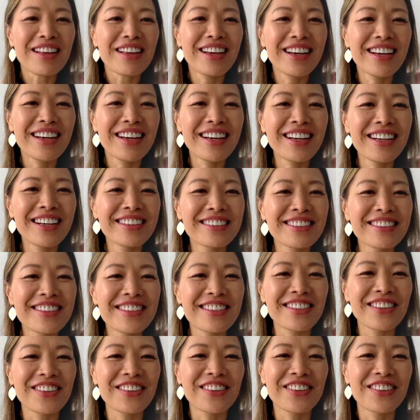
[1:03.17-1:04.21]
And
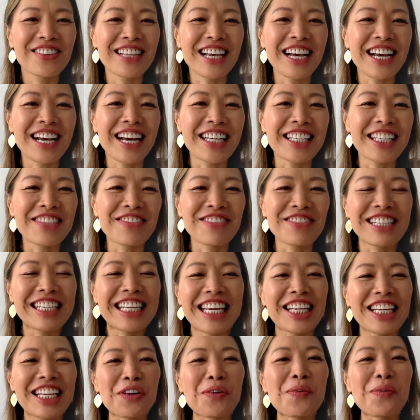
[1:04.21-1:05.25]
so that I didn't really
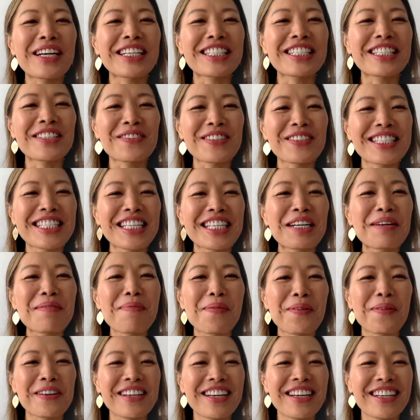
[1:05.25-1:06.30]
get acquainted with
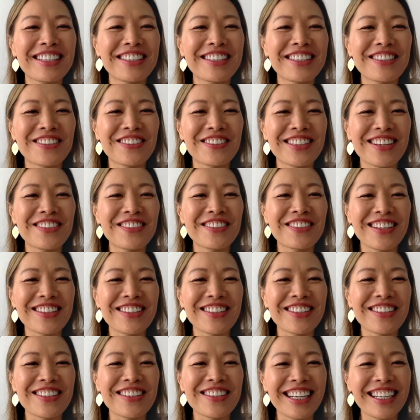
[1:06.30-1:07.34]
Singapore yet in
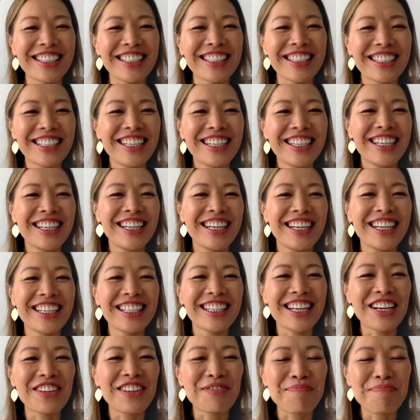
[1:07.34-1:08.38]
2009.
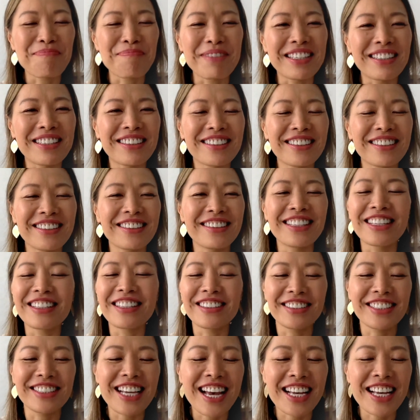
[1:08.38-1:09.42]
And I've been
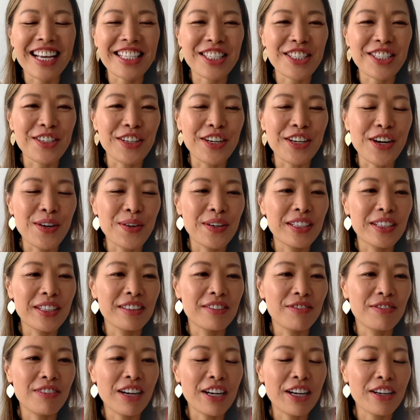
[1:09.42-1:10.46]
tasked to go
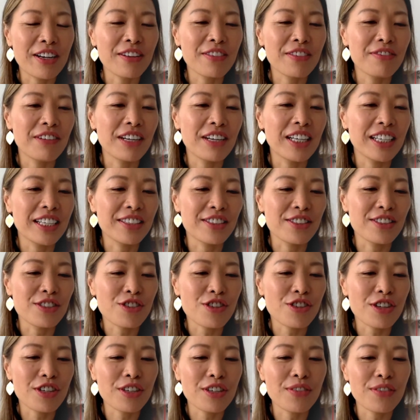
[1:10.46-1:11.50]
and firefight and
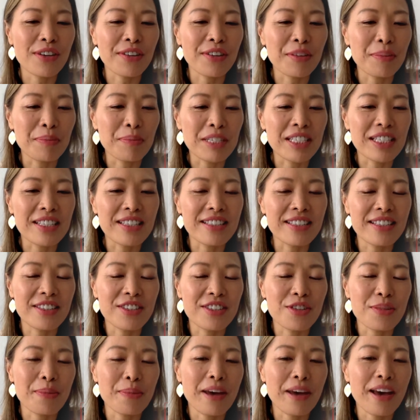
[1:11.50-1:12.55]
turn around the business in
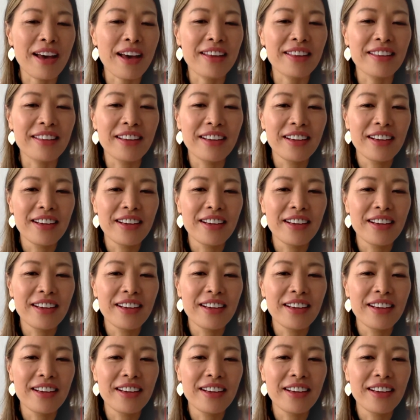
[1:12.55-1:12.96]
Japan.